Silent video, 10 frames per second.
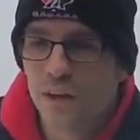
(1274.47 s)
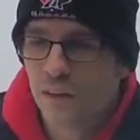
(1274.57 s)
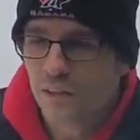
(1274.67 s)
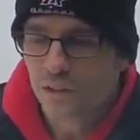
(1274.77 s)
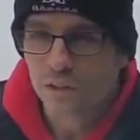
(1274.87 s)

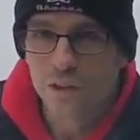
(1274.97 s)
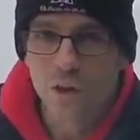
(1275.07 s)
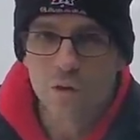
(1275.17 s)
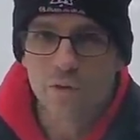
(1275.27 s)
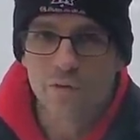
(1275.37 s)
turning
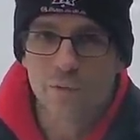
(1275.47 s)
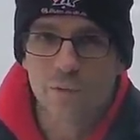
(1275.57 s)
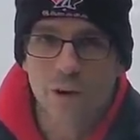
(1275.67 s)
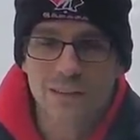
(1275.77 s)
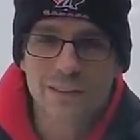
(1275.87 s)
over from
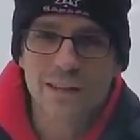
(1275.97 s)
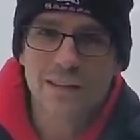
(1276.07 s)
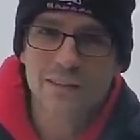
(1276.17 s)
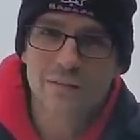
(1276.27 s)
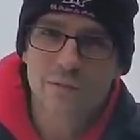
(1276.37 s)
grassland
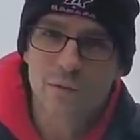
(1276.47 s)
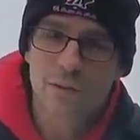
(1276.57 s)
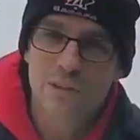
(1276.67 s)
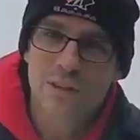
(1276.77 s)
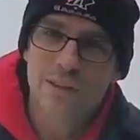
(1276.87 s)
to forest
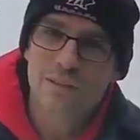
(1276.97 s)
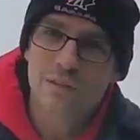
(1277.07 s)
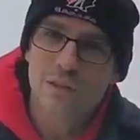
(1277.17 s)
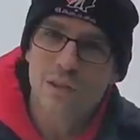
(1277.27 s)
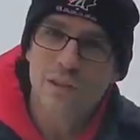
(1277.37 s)
land so you
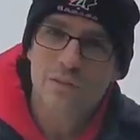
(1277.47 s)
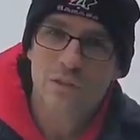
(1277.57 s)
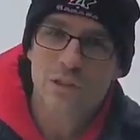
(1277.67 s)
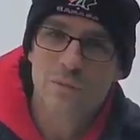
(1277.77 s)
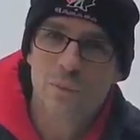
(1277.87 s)
can get
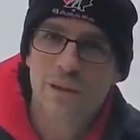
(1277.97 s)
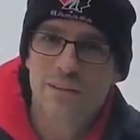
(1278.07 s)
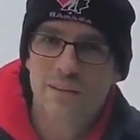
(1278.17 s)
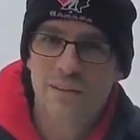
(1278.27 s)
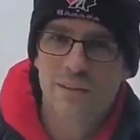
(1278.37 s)
trees
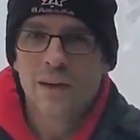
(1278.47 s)
planted.